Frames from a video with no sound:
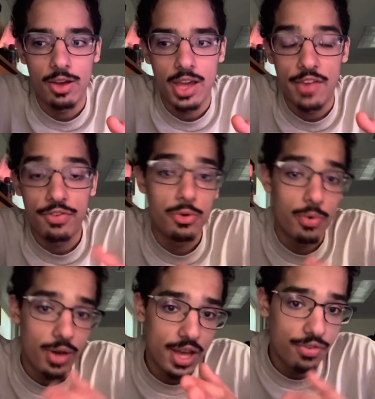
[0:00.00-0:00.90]
if
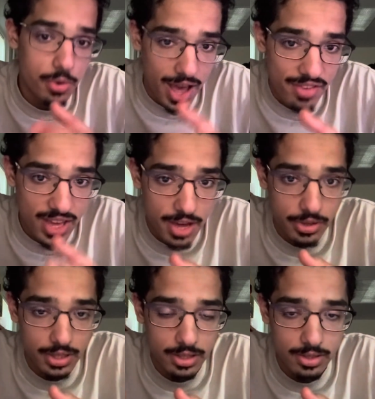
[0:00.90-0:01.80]
you have
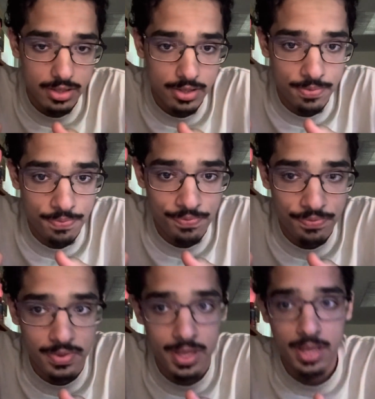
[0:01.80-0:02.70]
calculus,
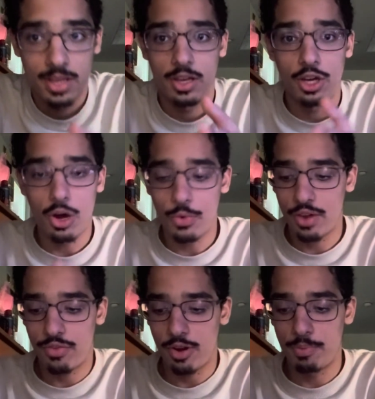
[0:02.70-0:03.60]
going
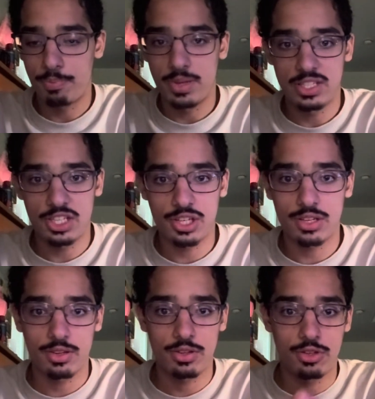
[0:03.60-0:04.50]
from
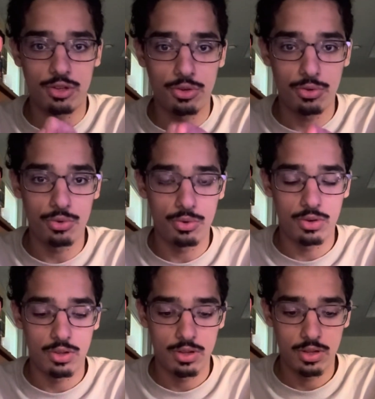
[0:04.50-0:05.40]
position to
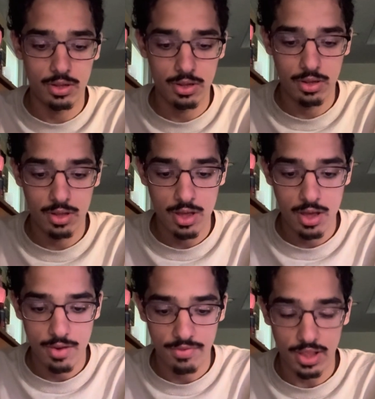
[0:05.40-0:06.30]

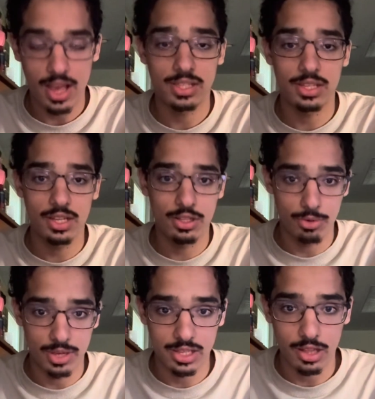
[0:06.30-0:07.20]
velocity to
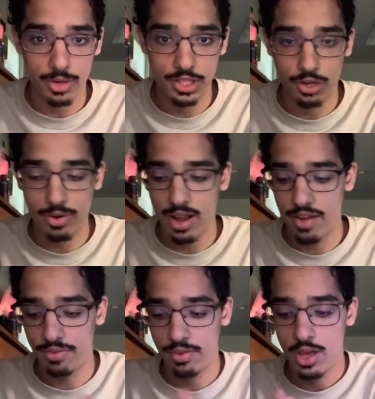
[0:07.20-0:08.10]
acceleration graph,
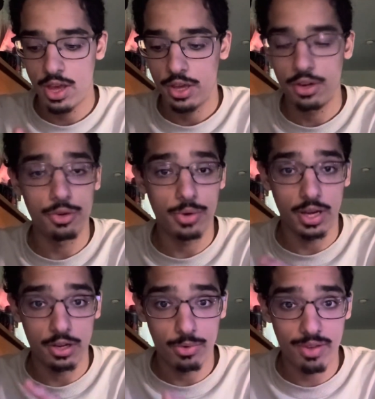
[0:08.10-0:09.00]
you're doing a
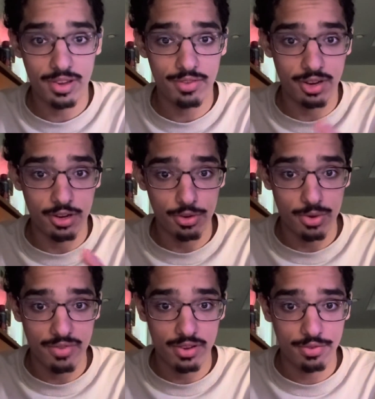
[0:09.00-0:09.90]
derivative and a
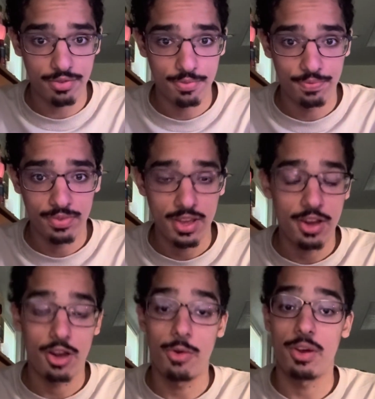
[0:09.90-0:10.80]
derivative.
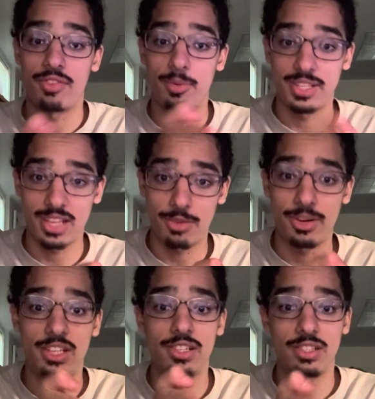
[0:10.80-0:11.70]
Going from
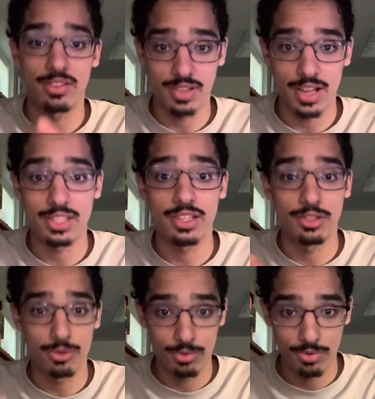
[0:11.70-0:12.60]
acceleration to velocity
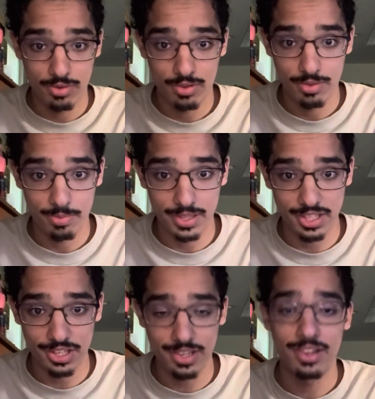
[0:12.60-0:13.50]
to
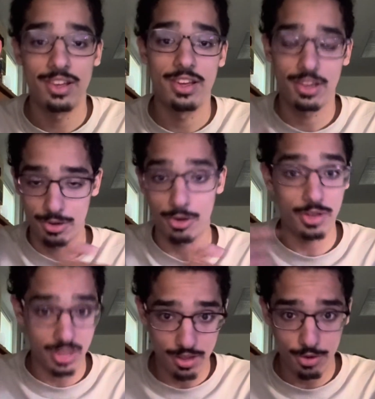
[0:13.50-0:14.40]
position, going
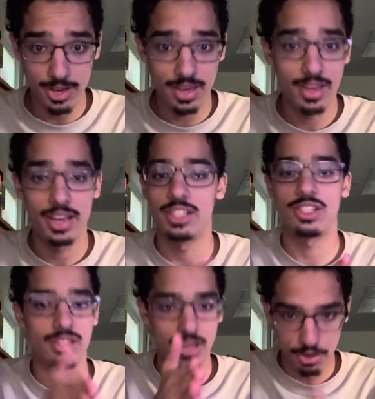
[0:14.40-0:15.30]
the other way, it's
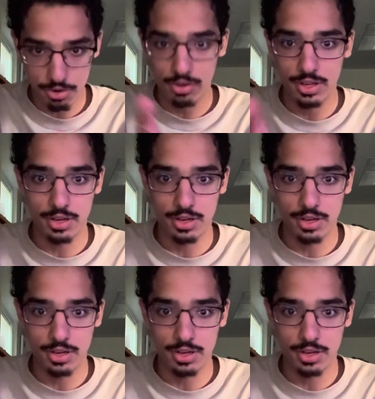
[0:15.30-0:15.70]
just an integral.